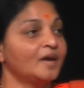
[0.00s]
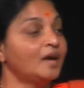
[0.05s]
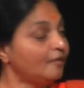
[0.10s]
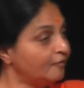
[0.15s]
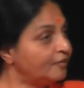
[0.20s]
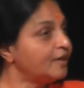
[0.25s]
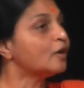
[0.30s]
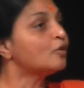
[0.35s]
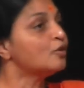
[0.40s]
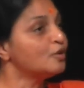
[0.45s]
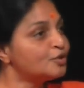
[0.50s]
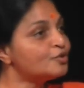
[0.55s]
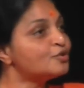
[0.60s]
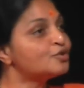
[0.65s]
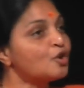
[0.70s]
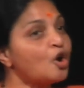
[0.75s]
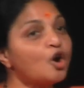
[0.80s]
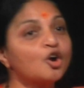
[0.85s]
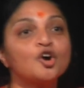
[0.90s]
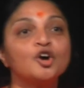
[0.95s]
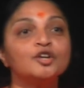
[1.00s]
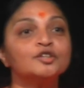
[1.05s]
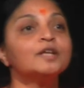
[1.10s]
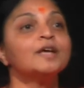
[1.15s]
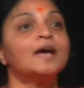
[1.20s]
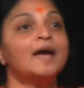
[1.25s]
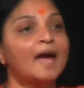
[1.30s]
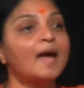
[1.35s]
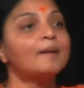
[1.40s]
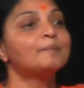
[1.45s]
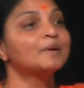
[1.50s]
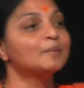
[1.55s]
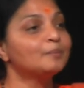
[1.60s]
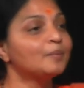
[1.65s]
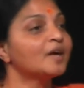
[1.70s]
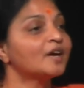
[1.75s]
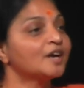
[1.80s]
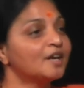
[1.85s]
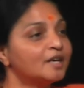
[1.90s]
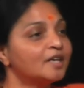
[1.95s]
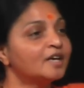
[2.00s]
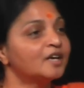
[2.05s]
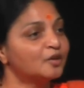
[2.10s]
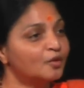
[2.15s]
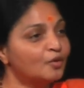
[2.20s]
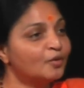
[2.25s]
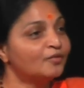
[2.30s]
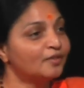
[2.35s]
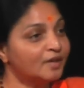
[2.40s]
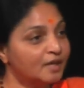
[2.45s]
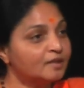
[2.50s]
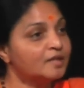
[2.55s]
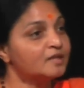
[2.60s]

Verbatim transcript: we are going to talk on happy parenting don't worry